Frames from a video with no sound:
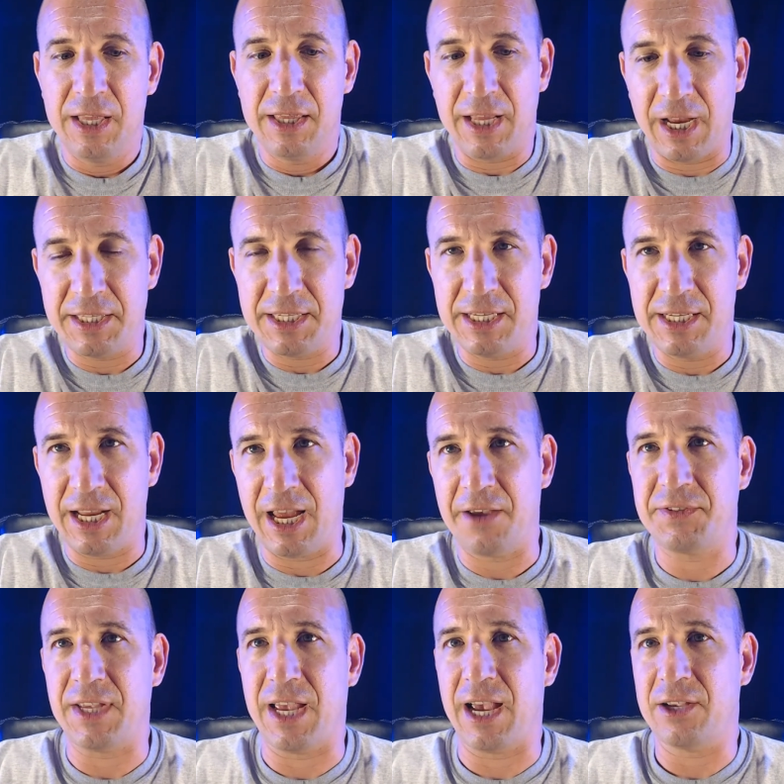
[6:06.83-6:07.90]
19.5
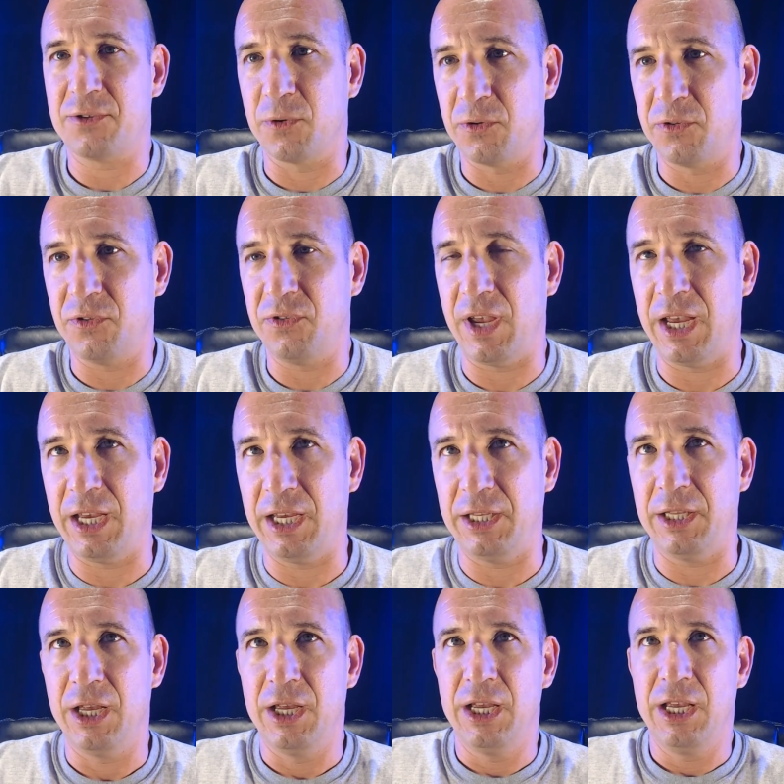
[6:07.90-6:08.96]
sacks versus 8,